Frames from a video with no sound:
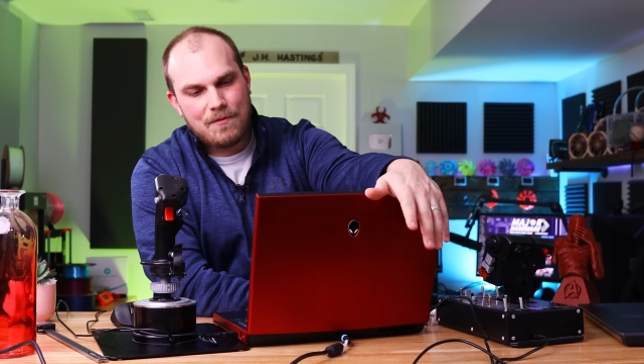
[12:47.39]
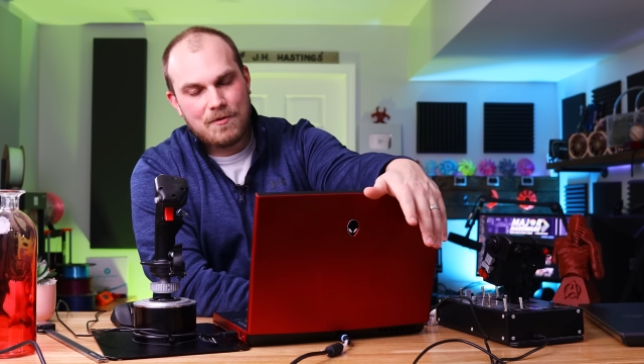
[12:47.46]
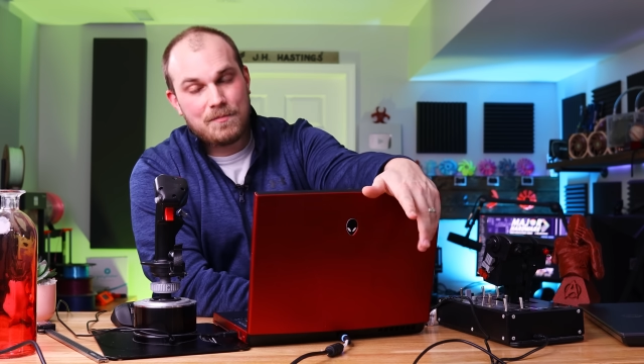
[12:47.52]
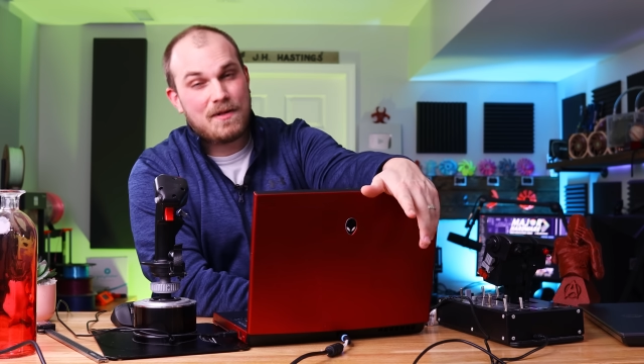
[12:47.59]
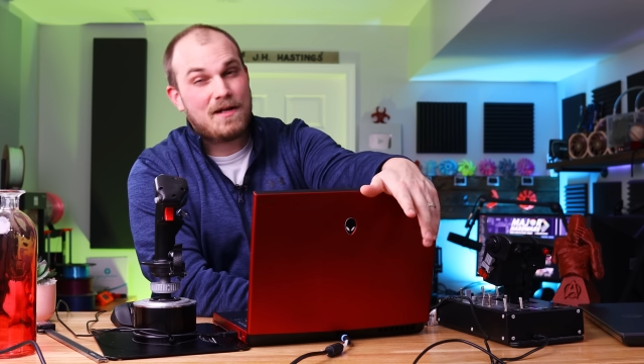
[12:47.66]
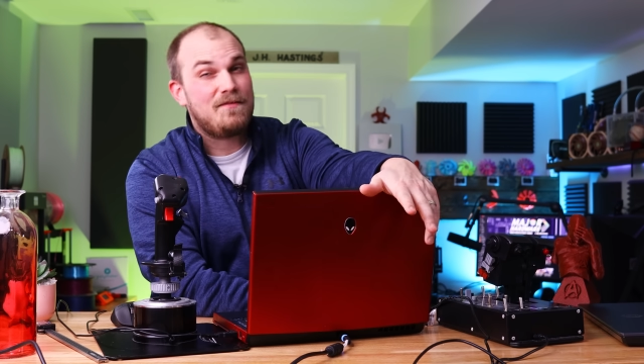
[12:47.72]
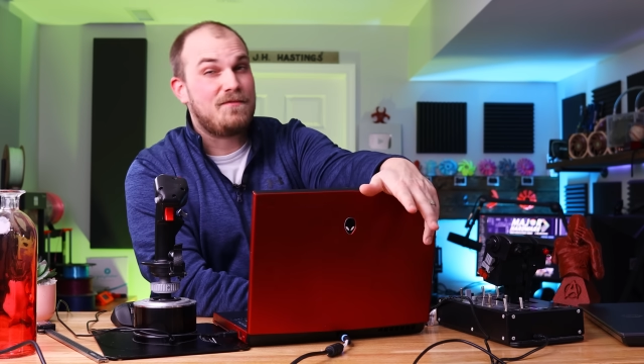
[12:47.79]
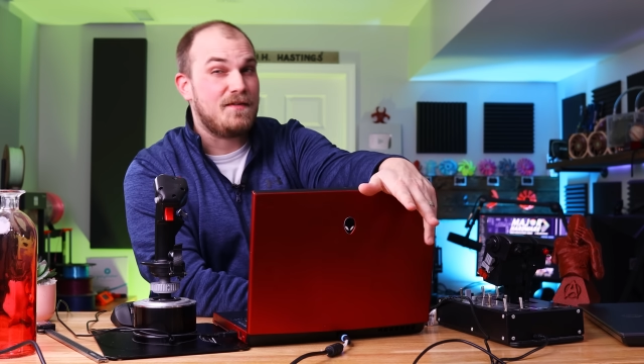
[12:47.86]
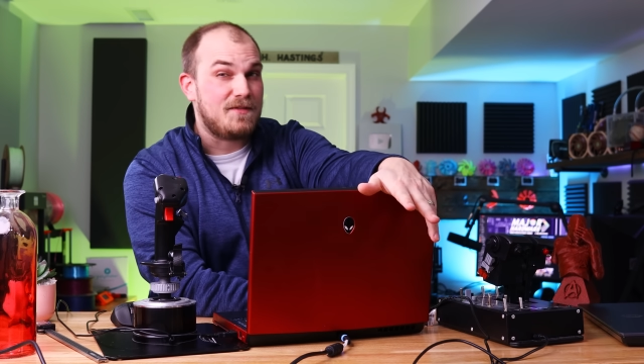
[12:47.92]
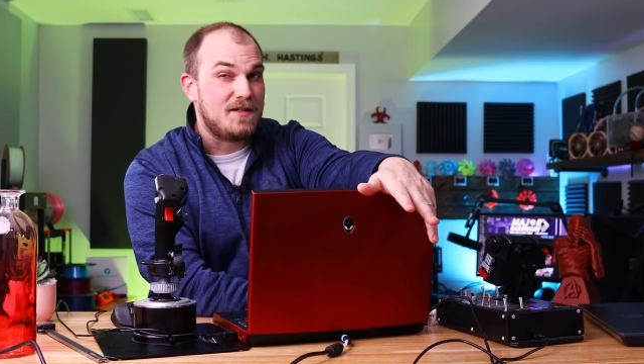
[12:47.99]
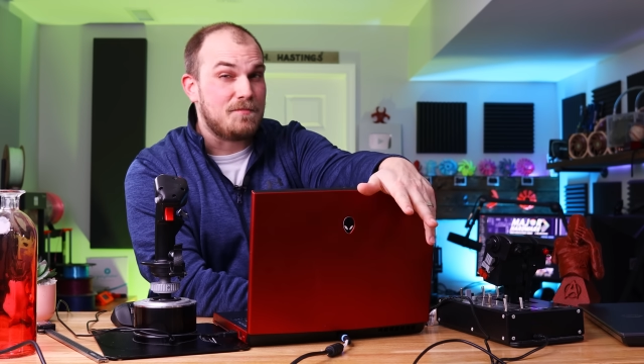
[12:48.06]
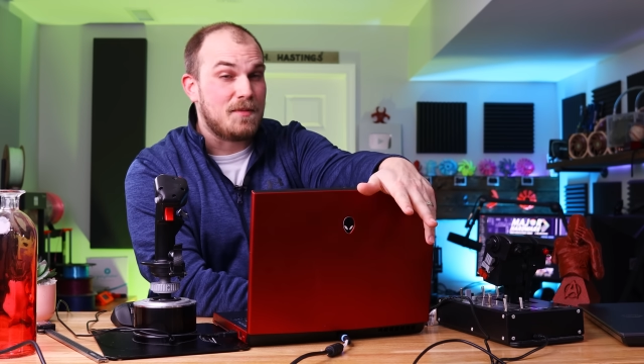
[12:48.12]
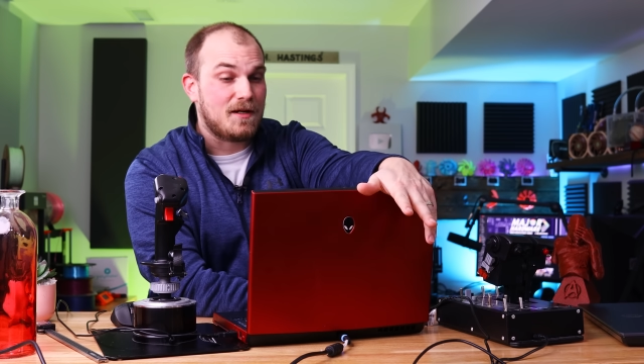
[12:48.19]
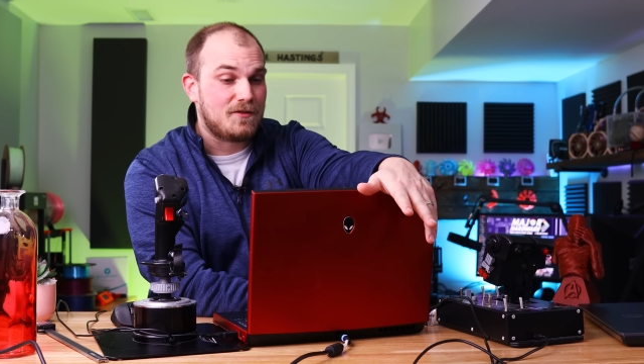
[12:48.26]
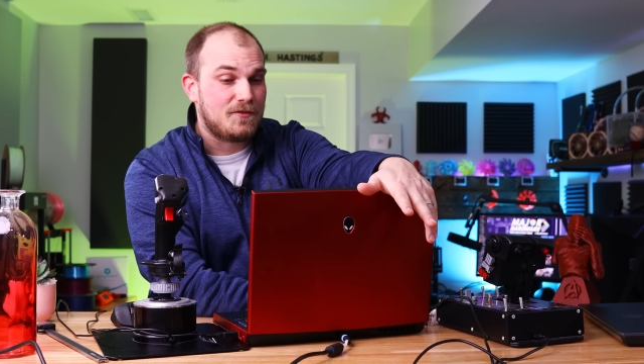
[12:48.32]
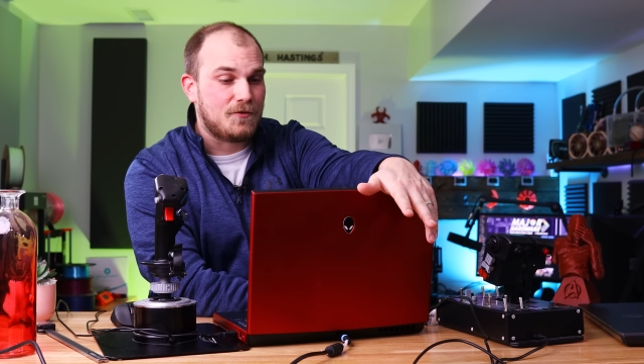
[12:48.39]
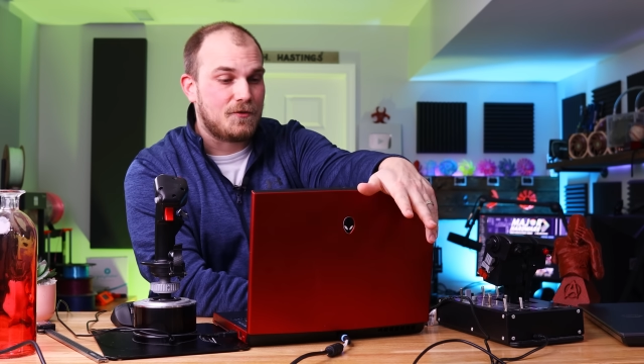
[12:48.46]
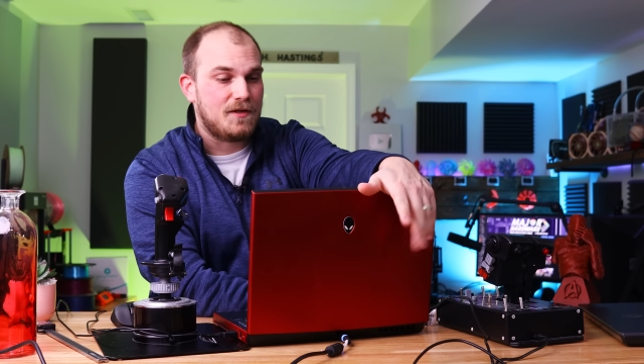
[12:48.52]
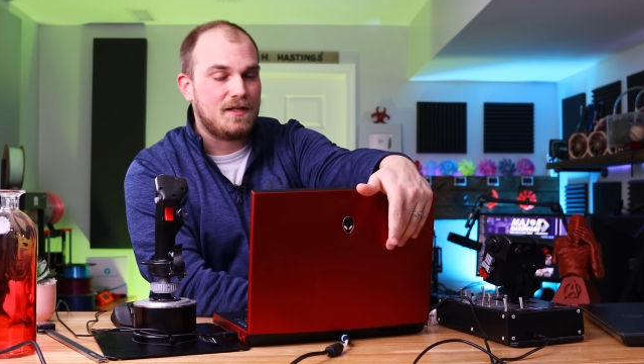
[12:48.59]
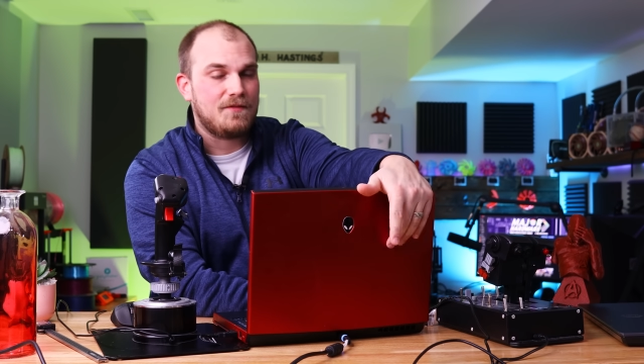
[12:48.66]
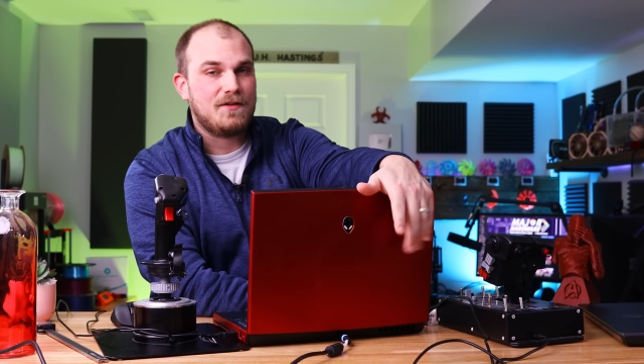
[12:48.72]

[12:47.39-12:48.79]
I would pay 50 bucks for it